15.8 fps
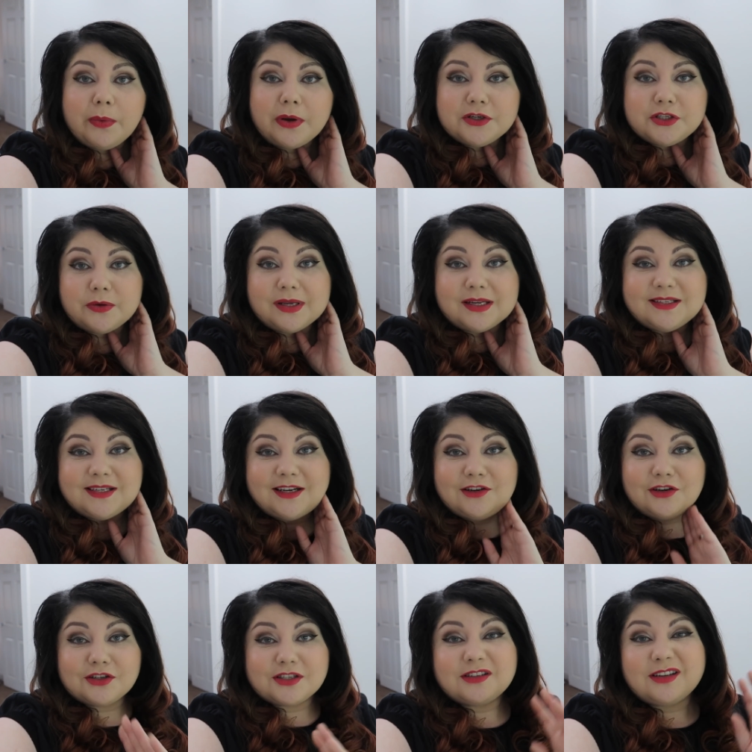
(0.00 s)
I won't do it until
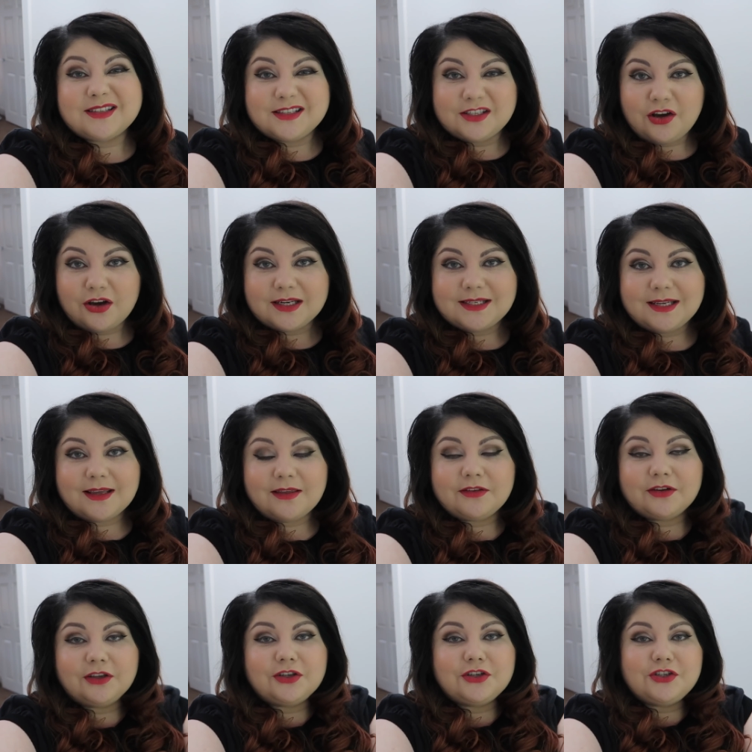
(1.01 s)
it looks nice and tidy, and
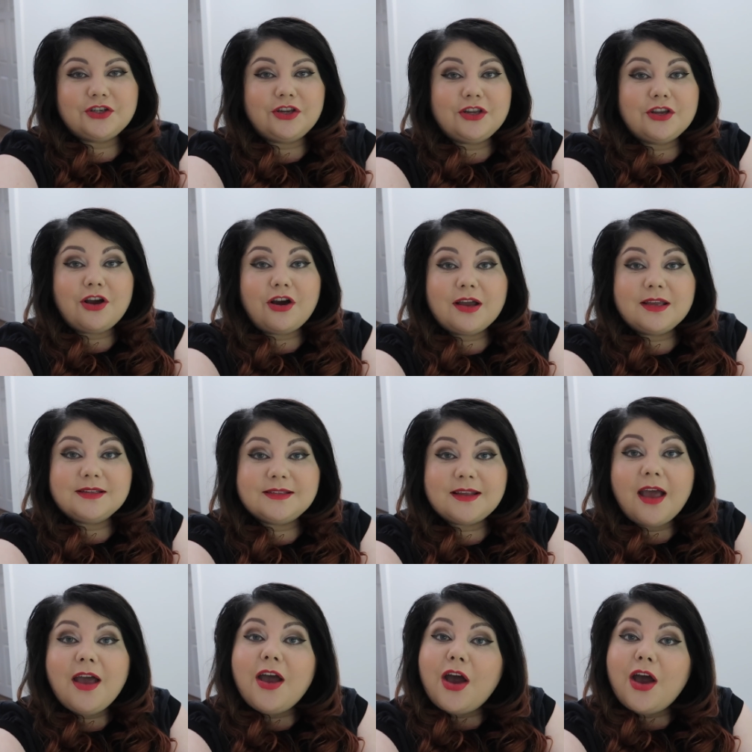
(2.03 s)
then I can show you guys